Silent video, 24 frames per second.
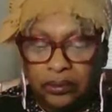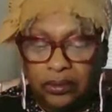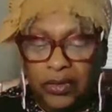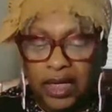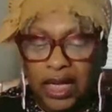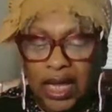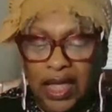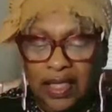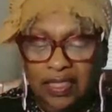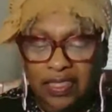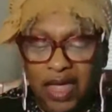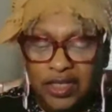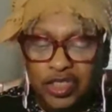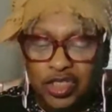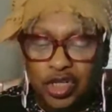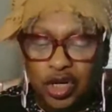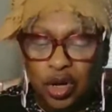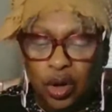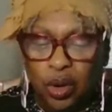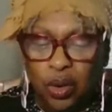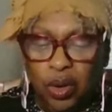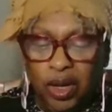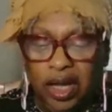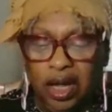that is
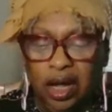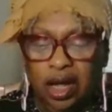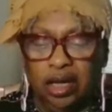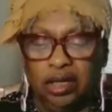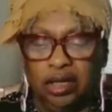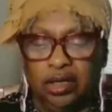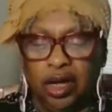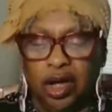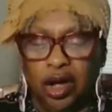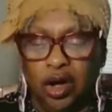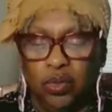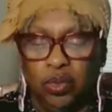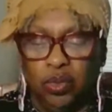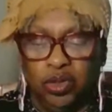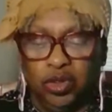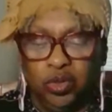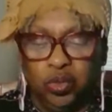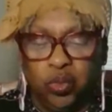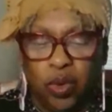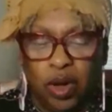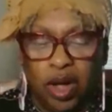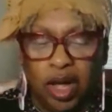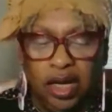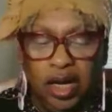going along with
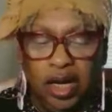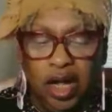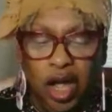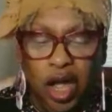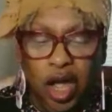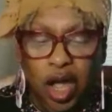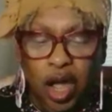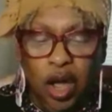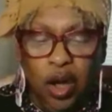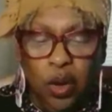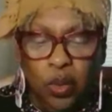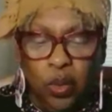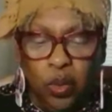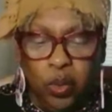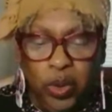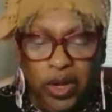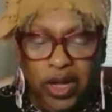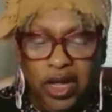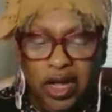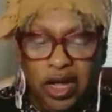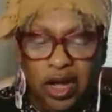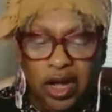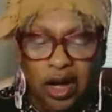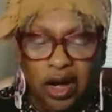what
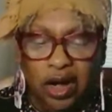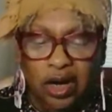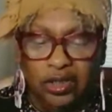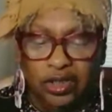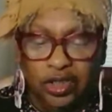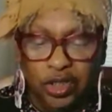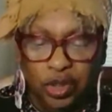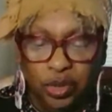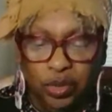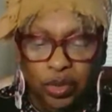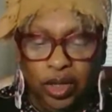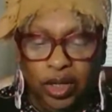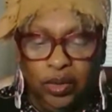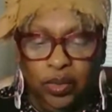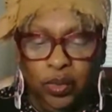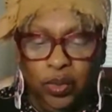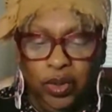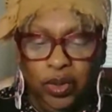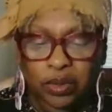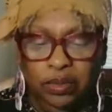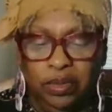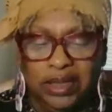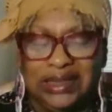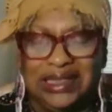we are doing.
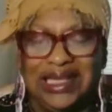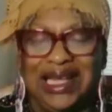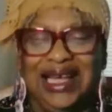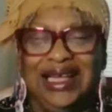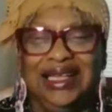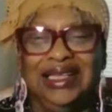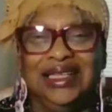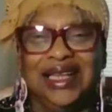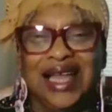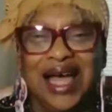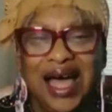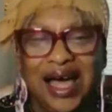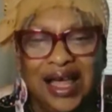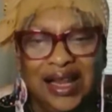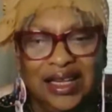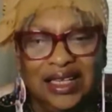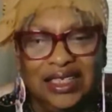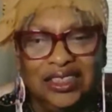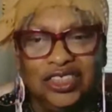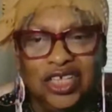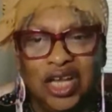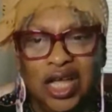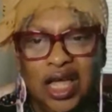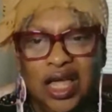We must
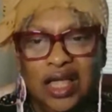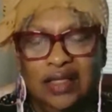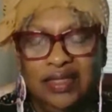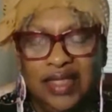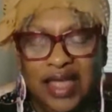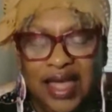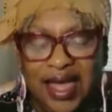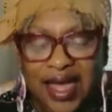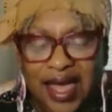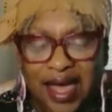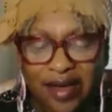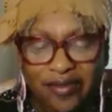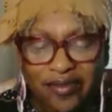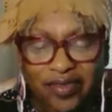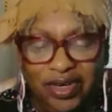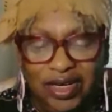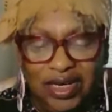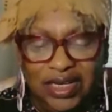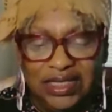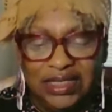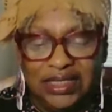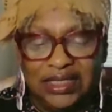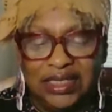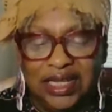acknowledge the
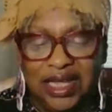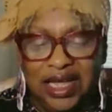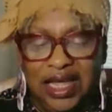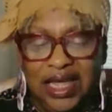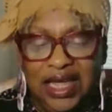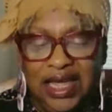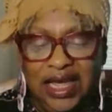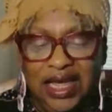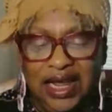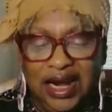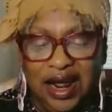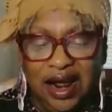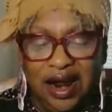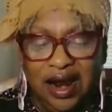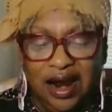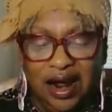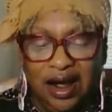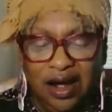heaviness in our